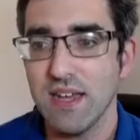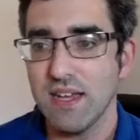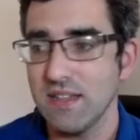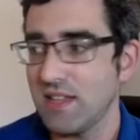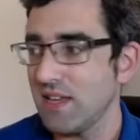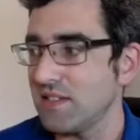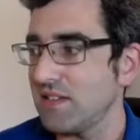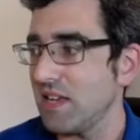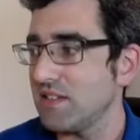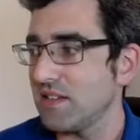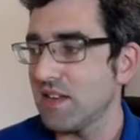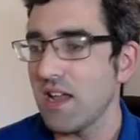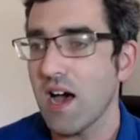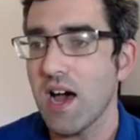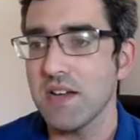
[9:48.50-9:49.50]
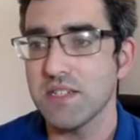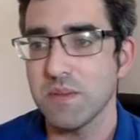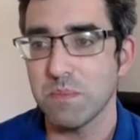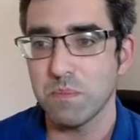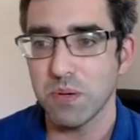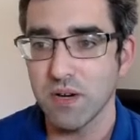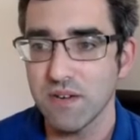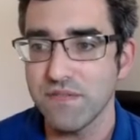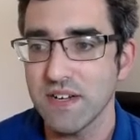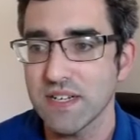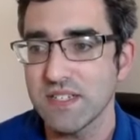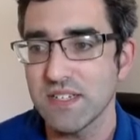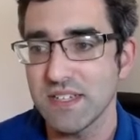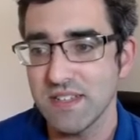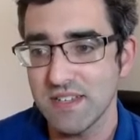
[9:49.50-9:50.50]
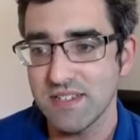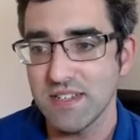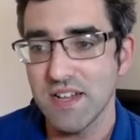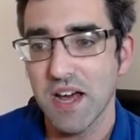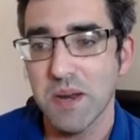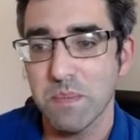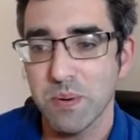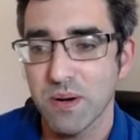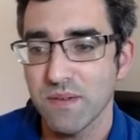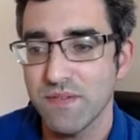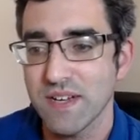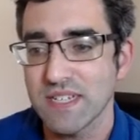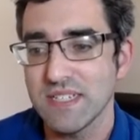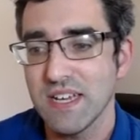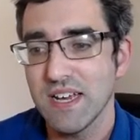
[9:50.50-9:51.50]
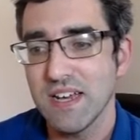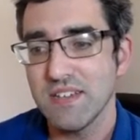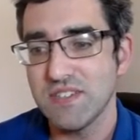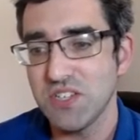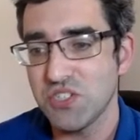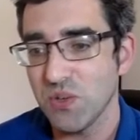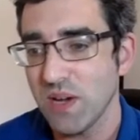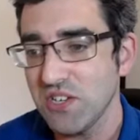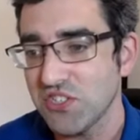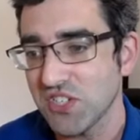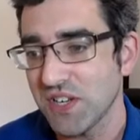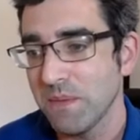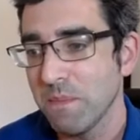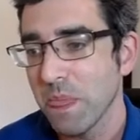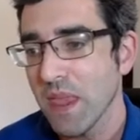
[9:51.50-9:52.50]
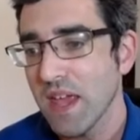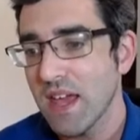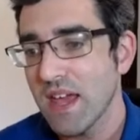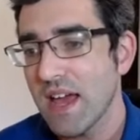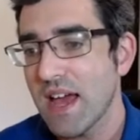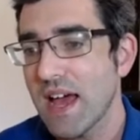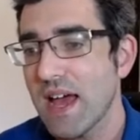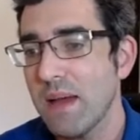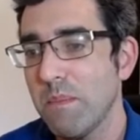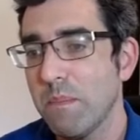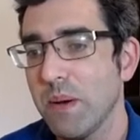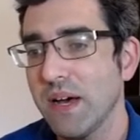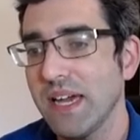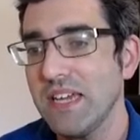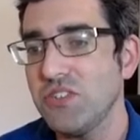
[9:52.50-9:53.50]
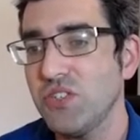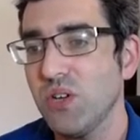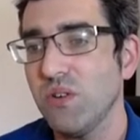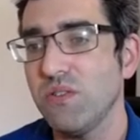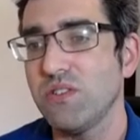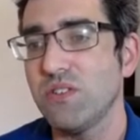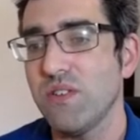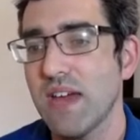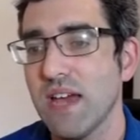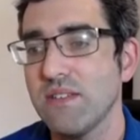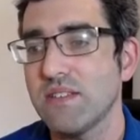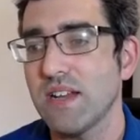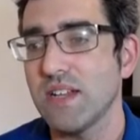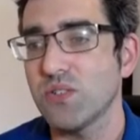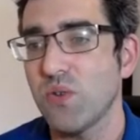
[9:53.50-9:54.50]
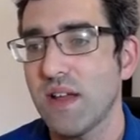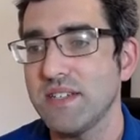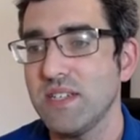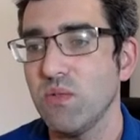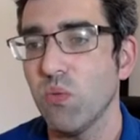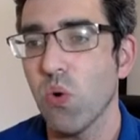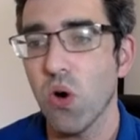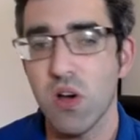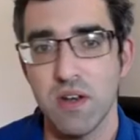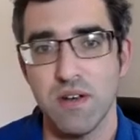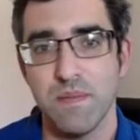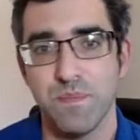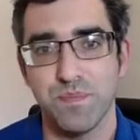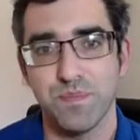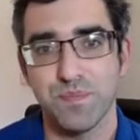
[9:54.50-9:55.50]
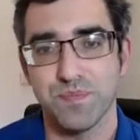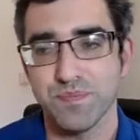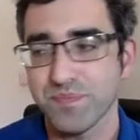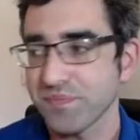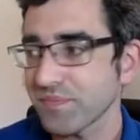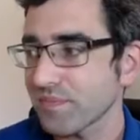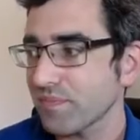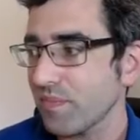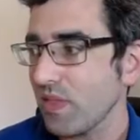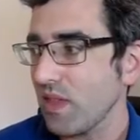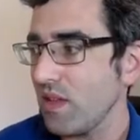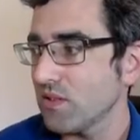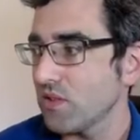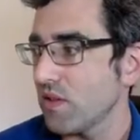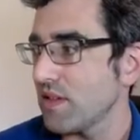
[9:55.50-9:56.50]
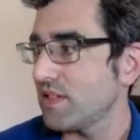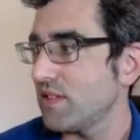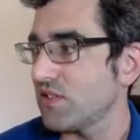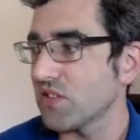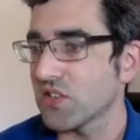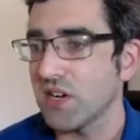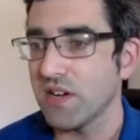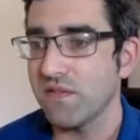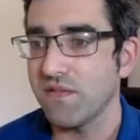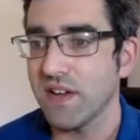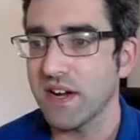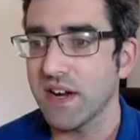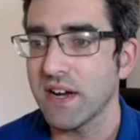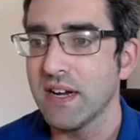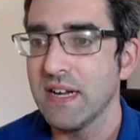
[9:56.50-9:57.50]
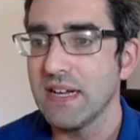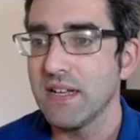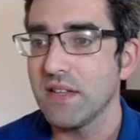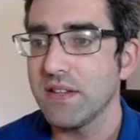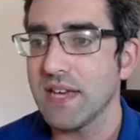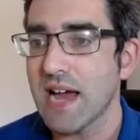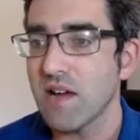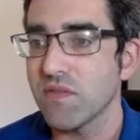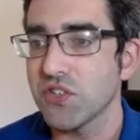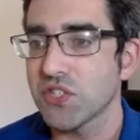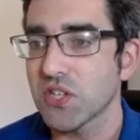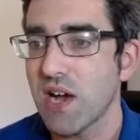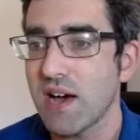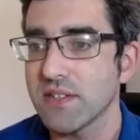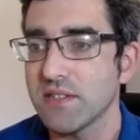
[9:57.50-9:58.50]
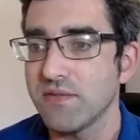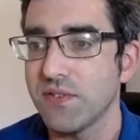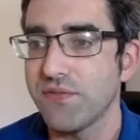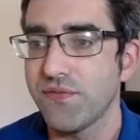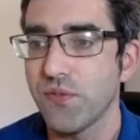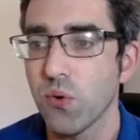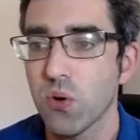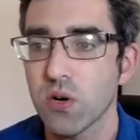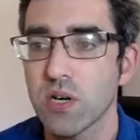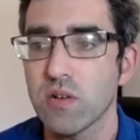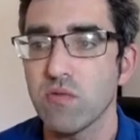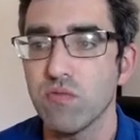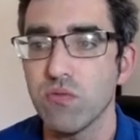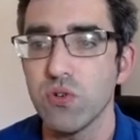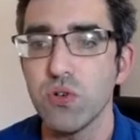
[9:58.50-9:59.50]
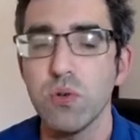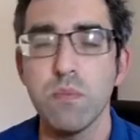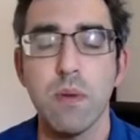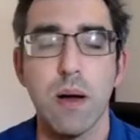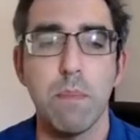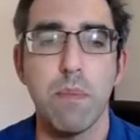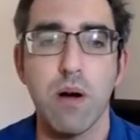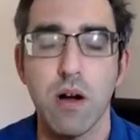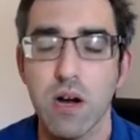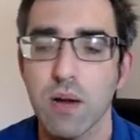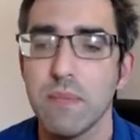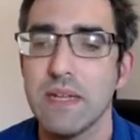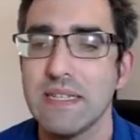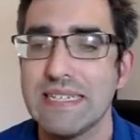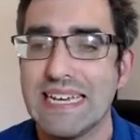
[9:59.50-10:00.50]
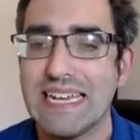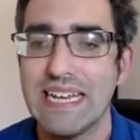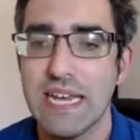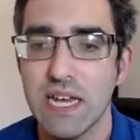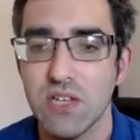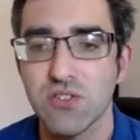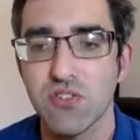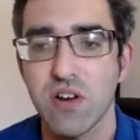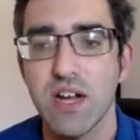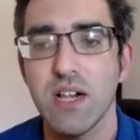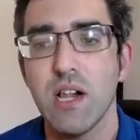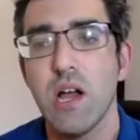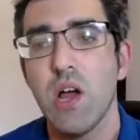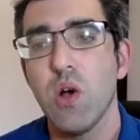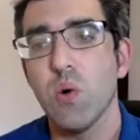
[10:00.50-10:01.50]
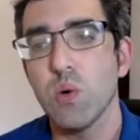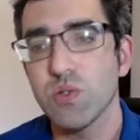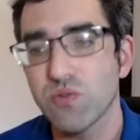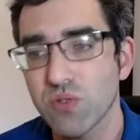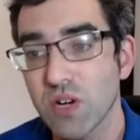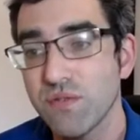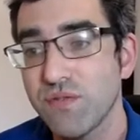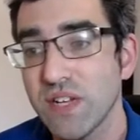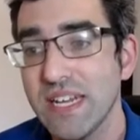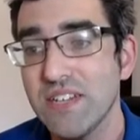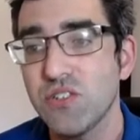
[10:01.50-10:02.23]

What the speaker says: This is not perfect. This is not a perfect situation. By June 2021, So this is a current figure. The average cost of a four-room apartment in Israel was roughly